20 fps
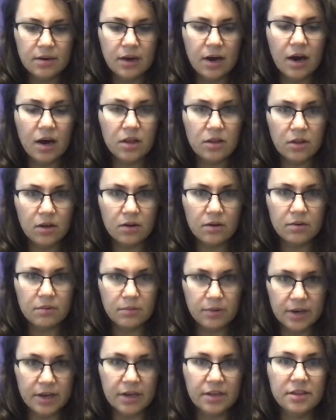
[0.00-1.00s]
along
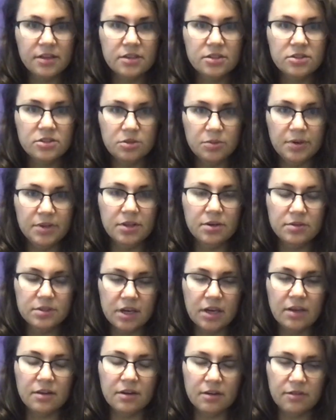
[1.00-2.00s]
with doing those
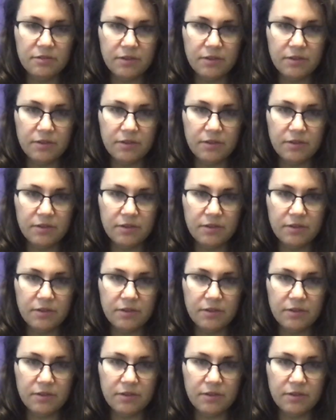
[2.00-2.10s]
other